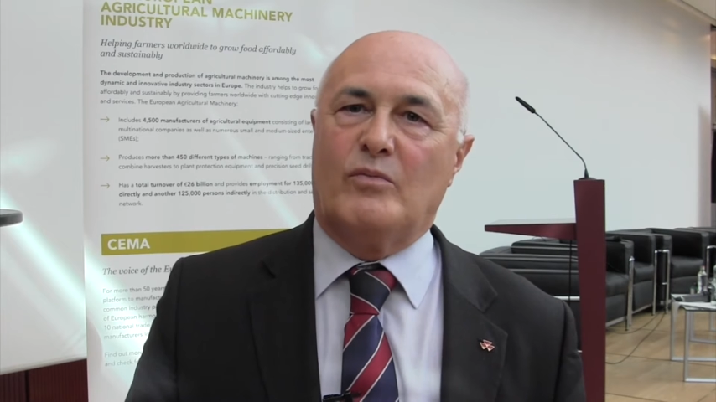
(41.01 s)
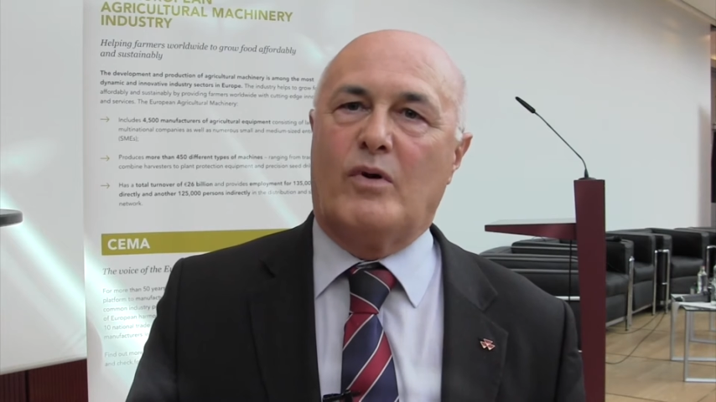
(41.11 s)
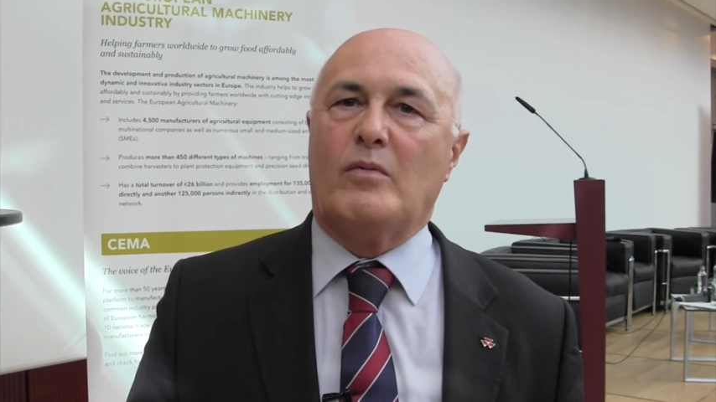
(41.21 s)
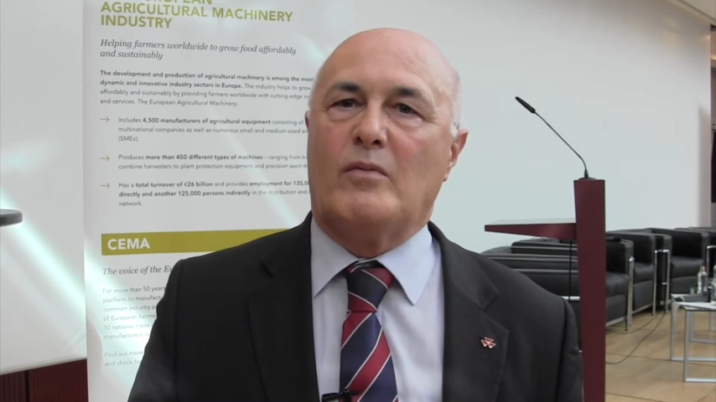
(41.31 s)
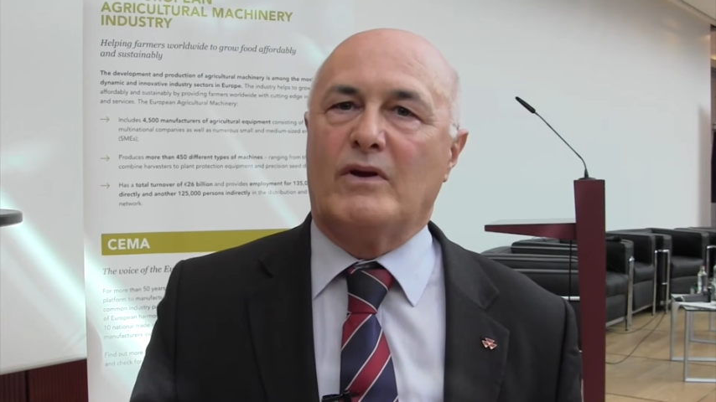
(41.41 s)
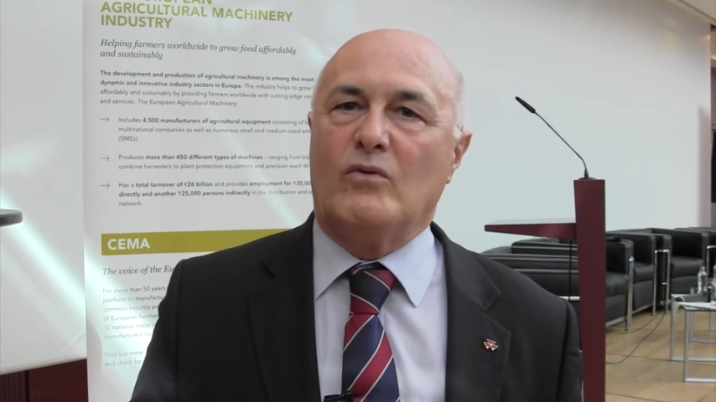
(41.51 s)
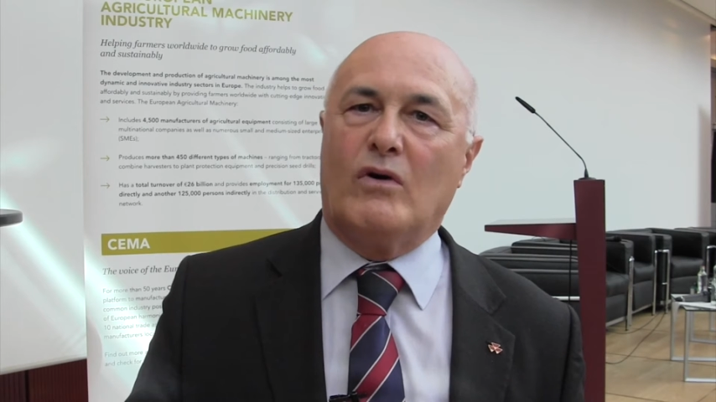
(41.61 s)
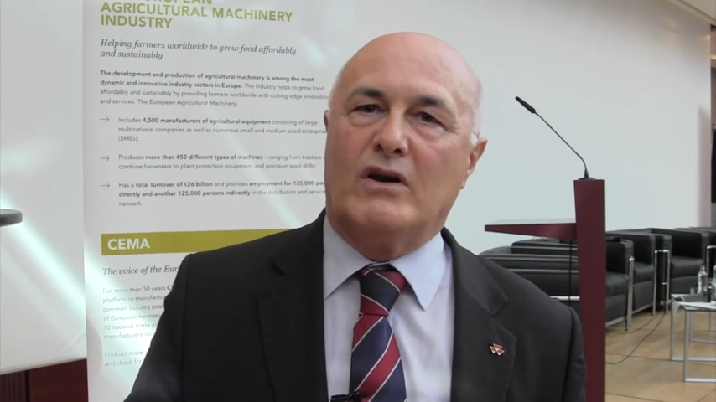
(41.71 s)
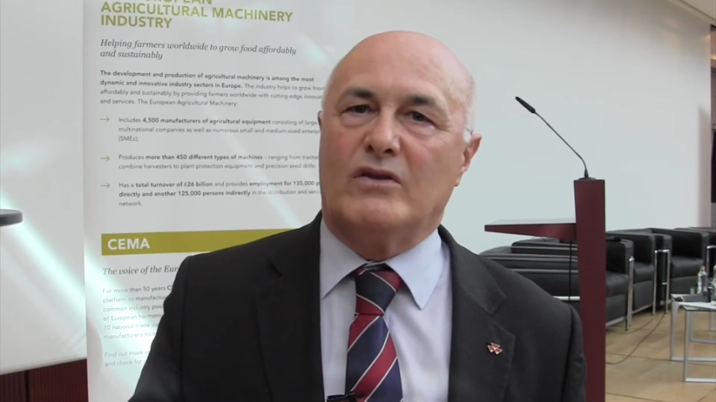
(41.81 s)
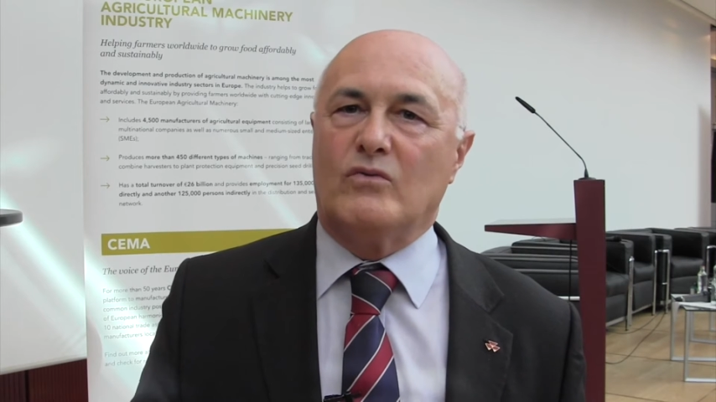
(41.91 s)
probably
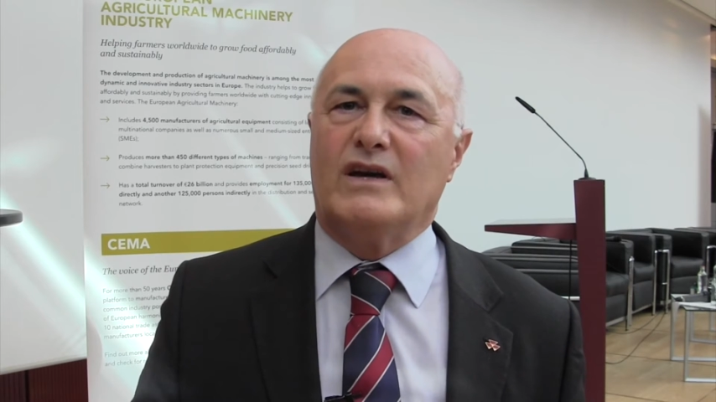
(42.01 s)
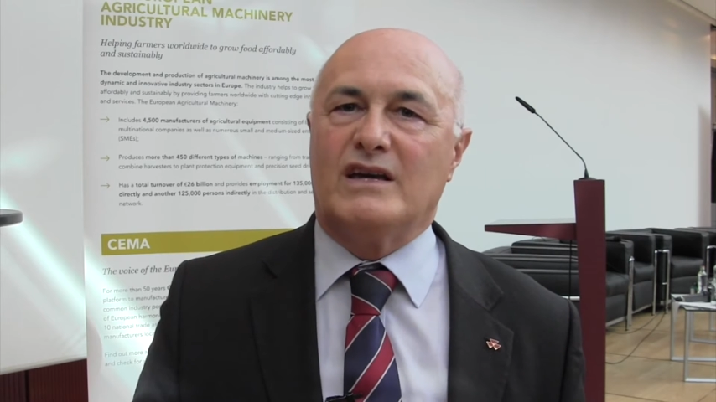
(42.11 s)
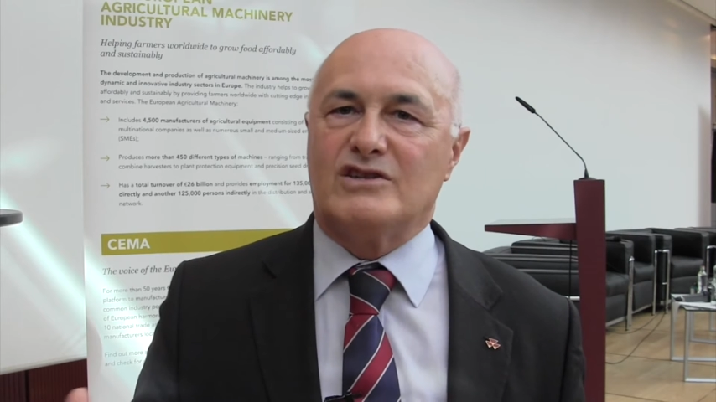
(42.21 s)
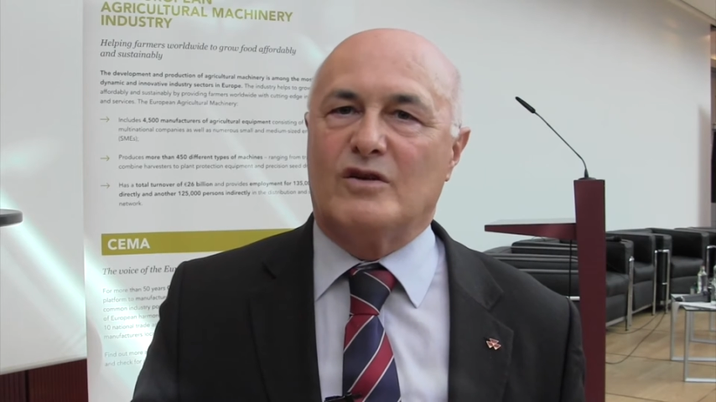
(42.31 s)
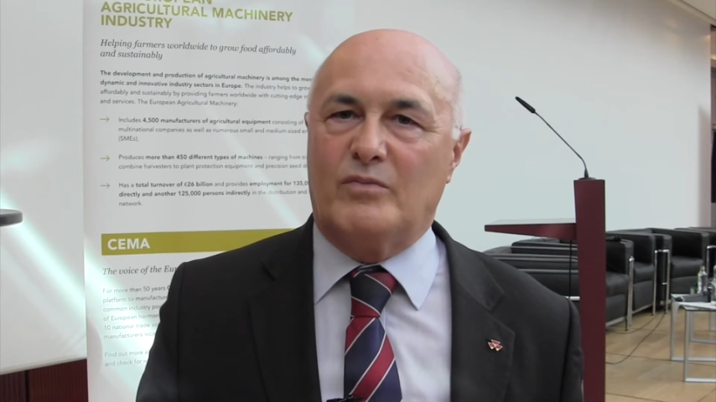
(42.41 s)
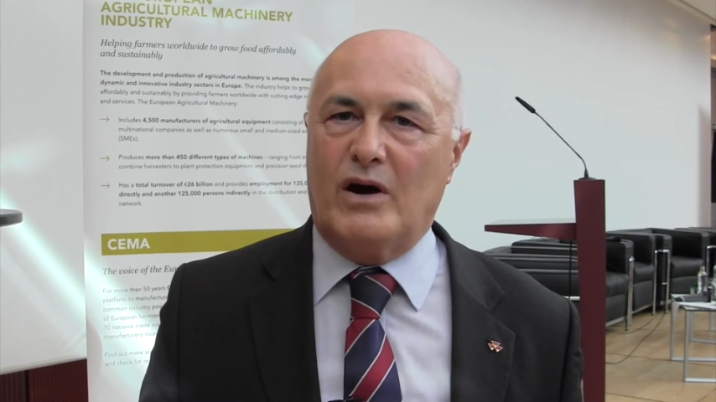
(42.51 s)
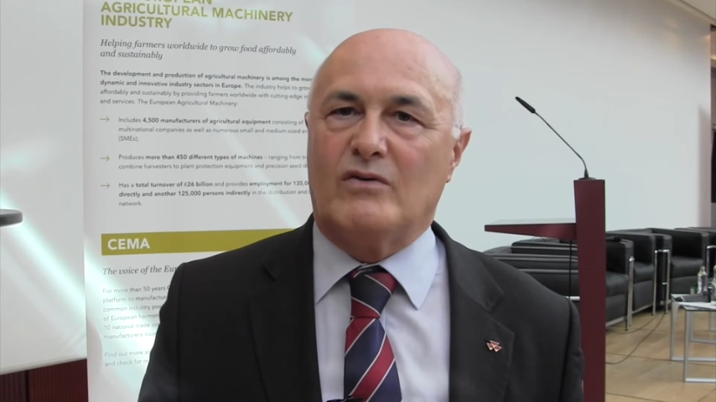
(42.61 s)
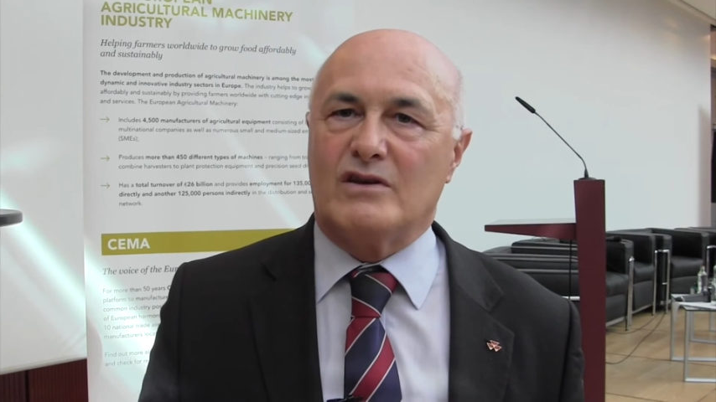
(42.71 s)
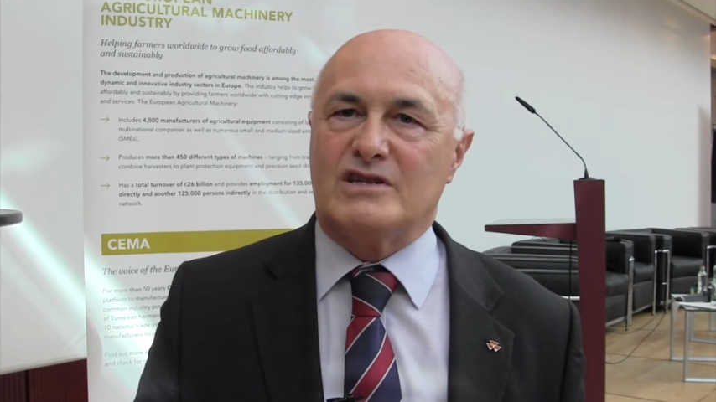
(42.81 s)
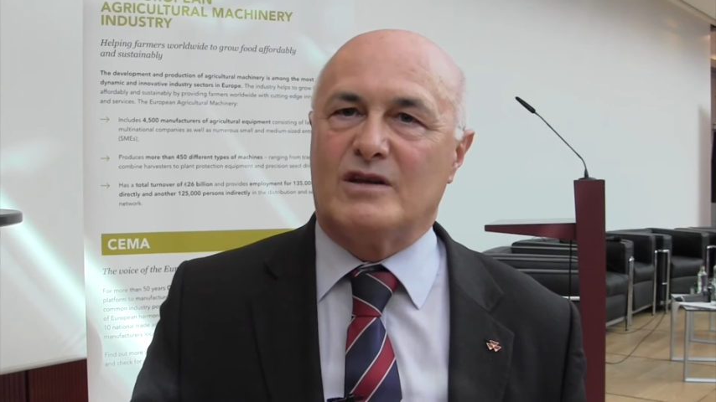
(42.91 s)
one of the weakest
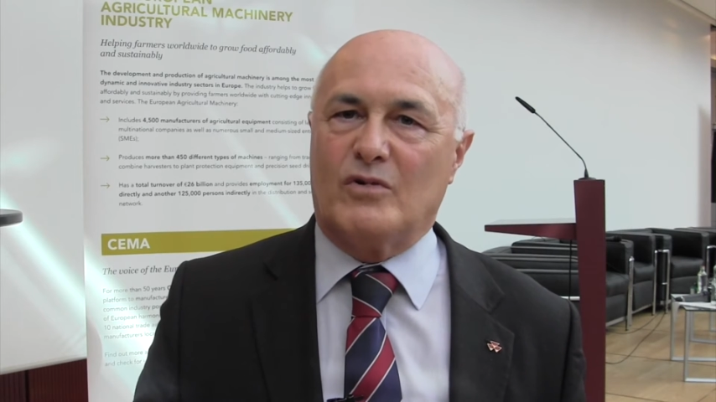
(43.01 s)
components in a